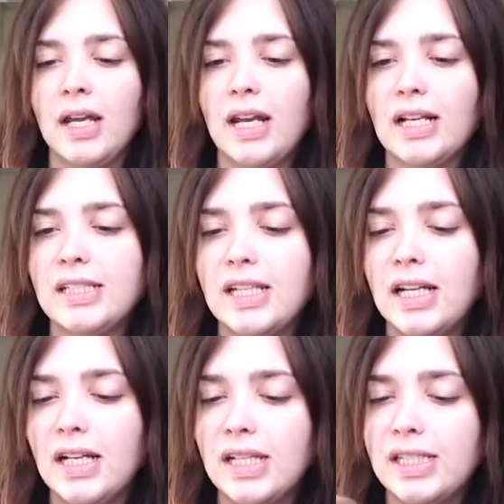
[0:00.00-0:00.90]
Next
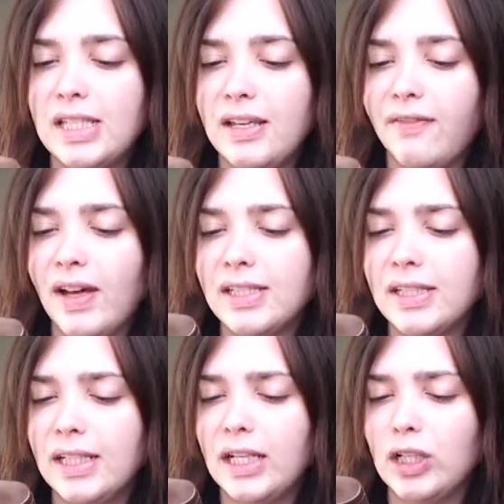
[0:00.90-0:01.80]
here is the
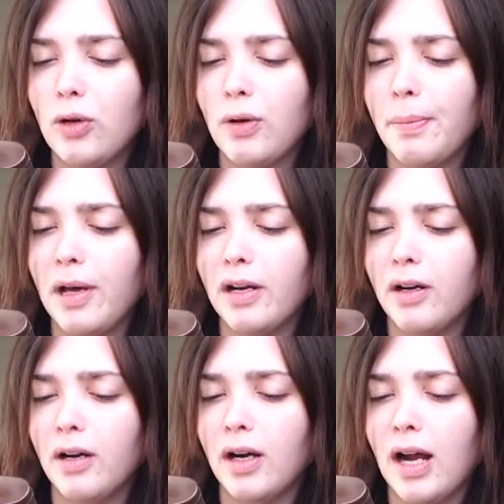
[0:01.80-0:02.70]
Vaseline Cocoa
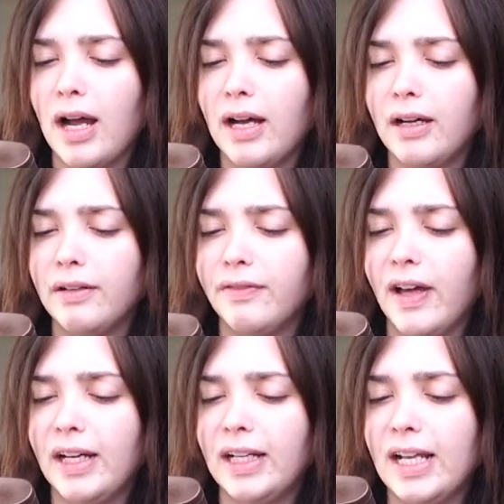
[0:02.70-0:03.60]
Butter
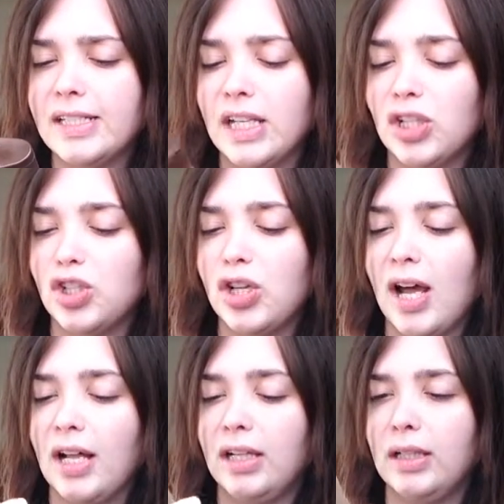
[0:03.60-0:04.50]
Vitalizing
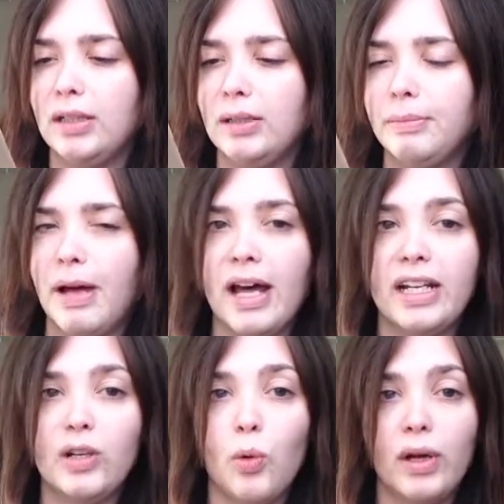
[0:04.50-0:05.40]
Gel
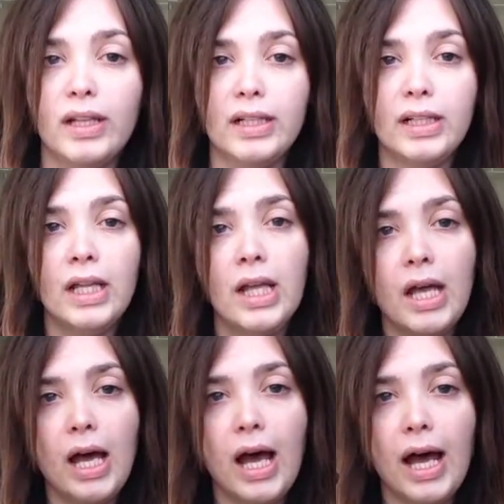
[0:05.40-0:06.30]
Body Oil.
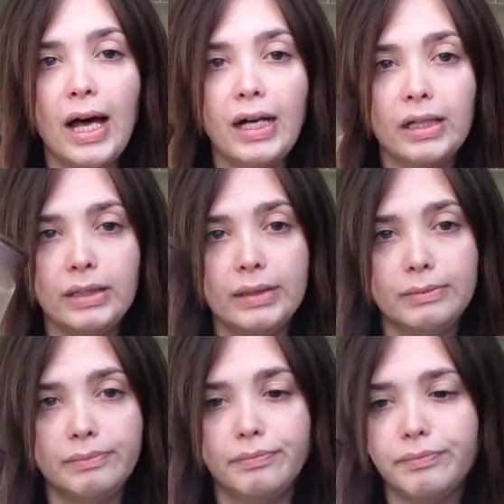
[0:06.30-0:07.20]

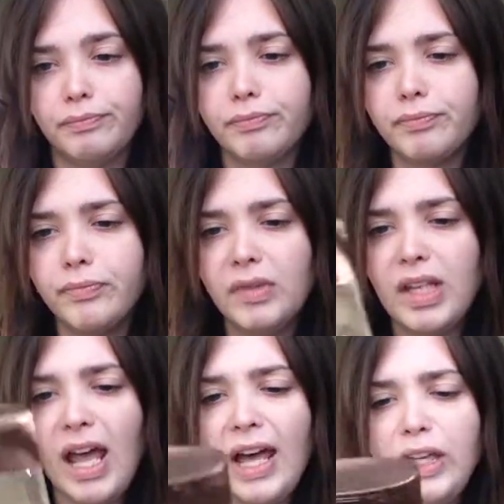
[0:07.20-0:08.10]

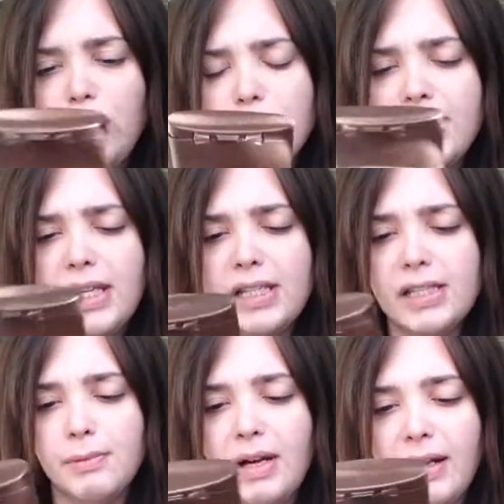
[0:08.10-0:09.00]
I use
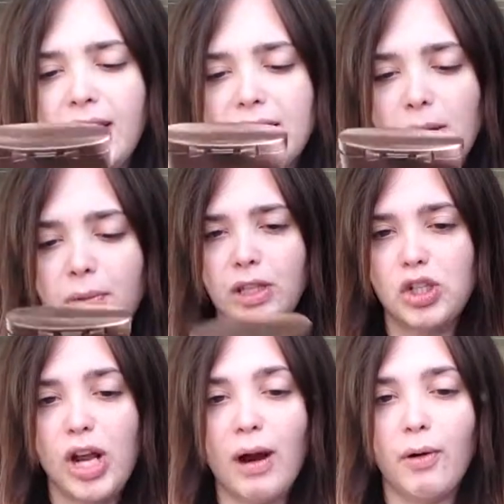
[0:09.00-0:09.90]
this when I get done the
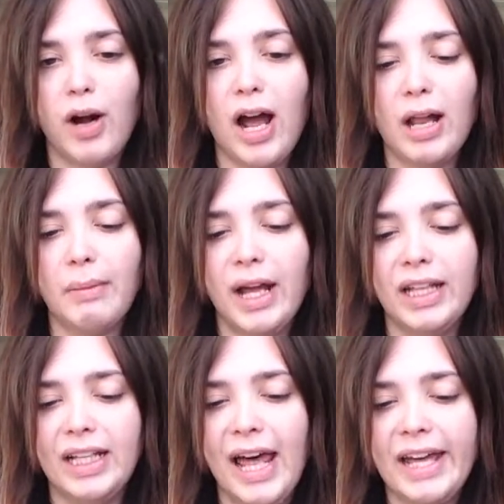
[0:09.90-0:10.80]
shower on my
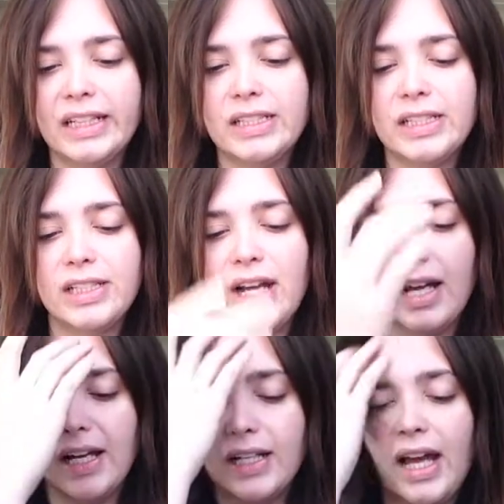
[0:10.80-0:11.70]
legs
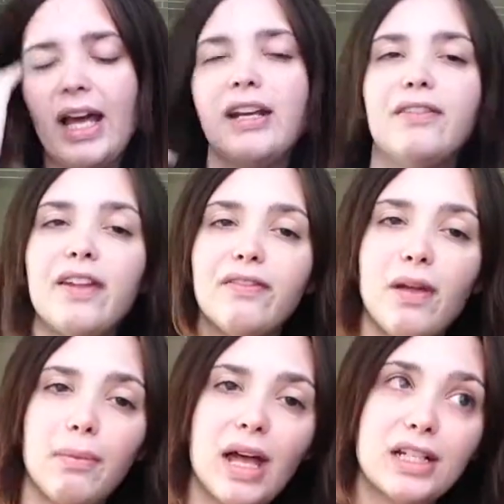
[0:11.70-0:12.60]
to kind of give
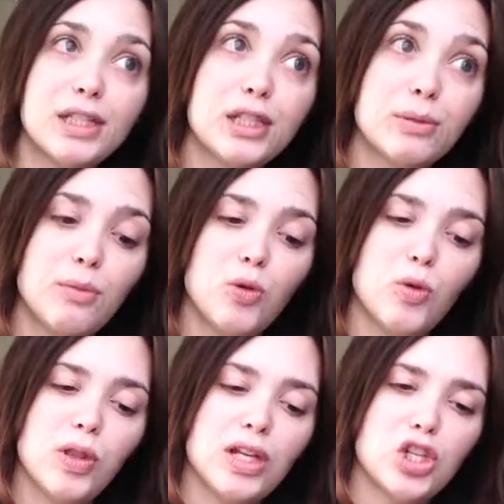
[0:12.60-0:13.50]
them that
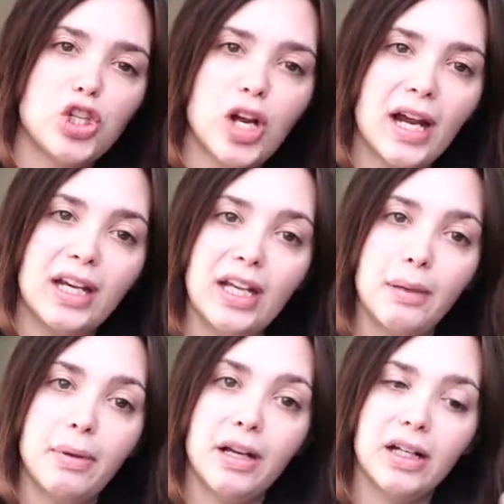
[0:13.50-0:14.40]
smooth and shiny
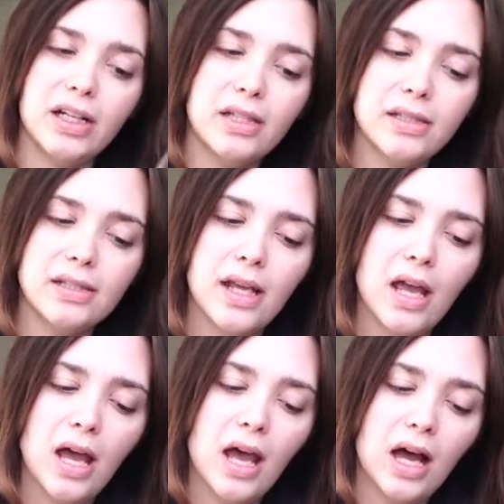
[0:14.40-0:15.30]
appearance.
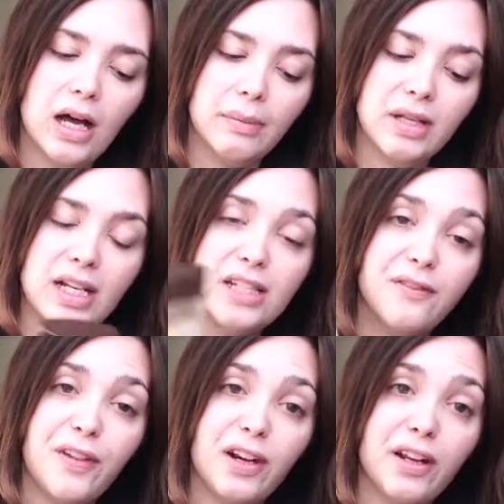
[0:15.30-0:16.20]
It is
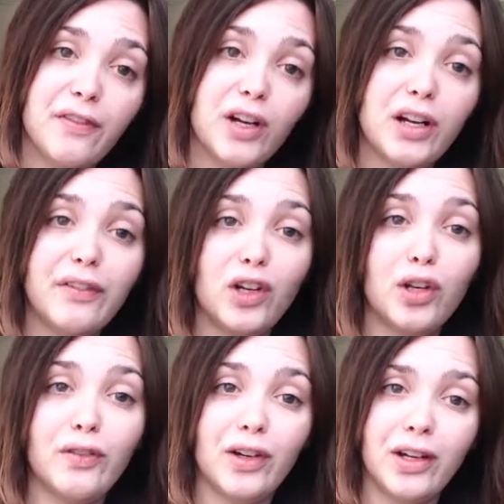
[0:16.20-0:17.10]
very, very,
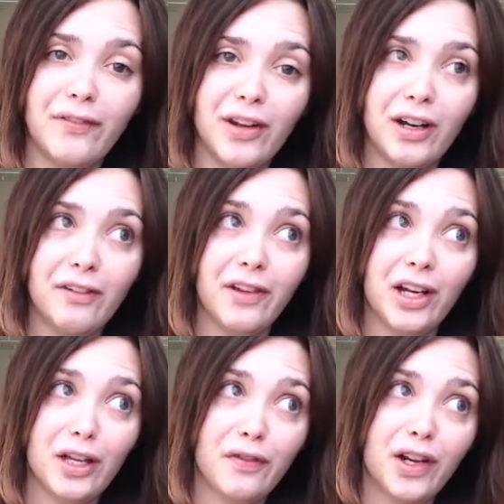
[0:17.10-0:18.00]
very, very, very,
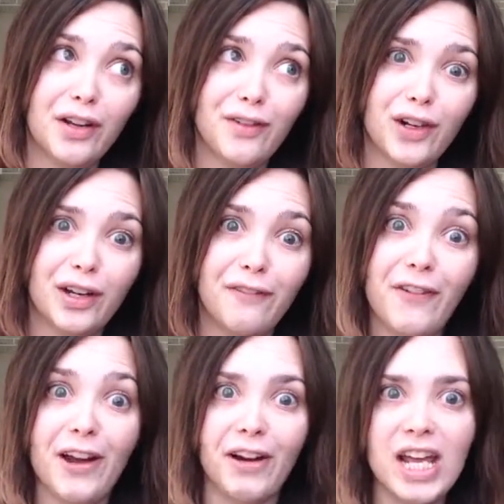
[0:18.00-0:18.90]
very, very, very,
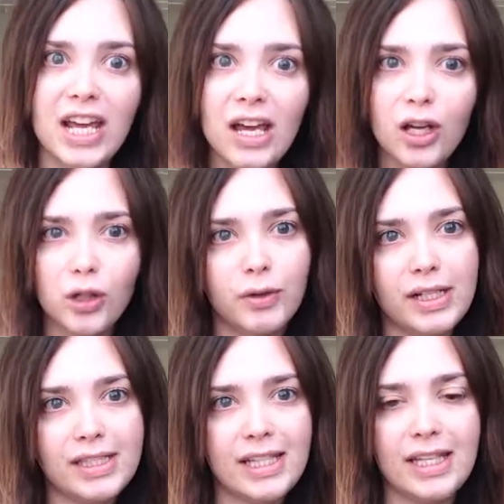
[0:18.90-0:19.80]
very
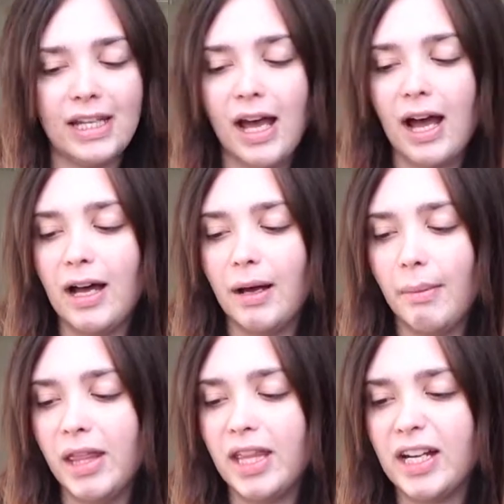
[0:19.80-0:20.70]
greasy.
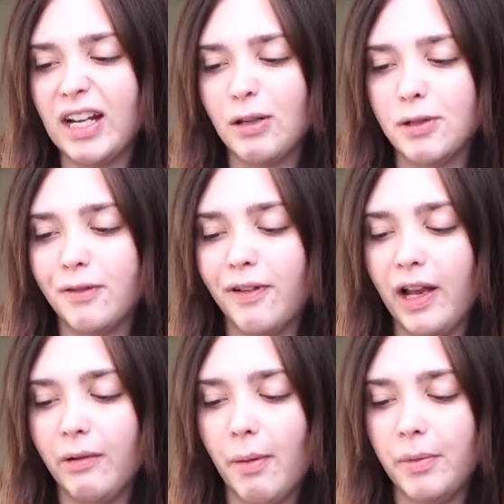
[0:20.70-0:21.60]
And then I also
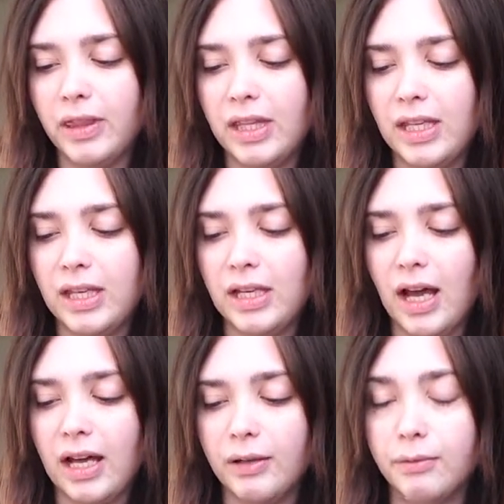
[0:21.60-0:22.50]
follow up with the,
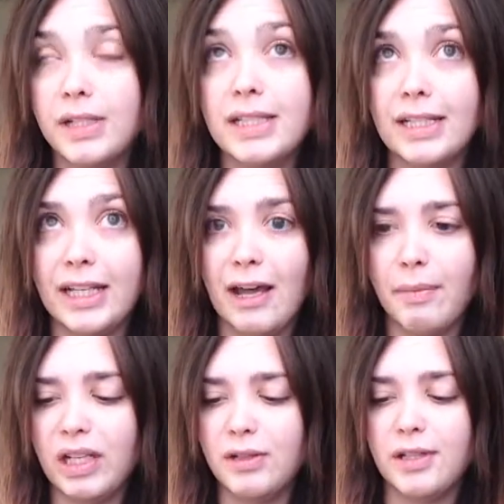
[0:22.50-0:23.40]
recently I've
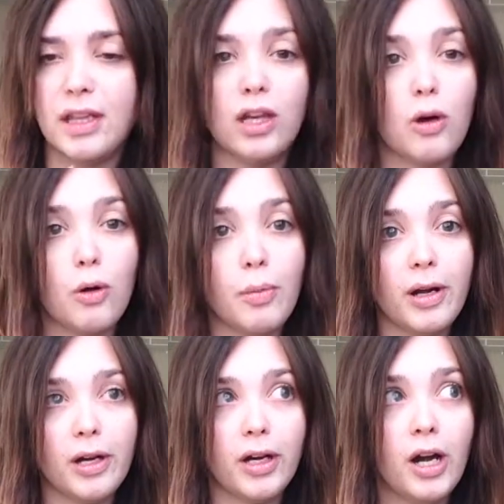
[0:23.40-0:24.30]
been using the cocoa
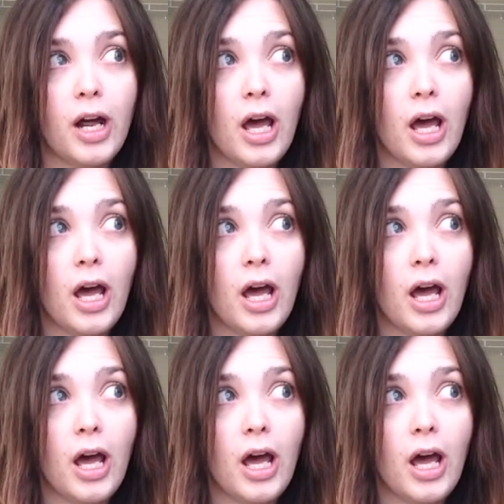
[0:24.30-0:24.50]
butter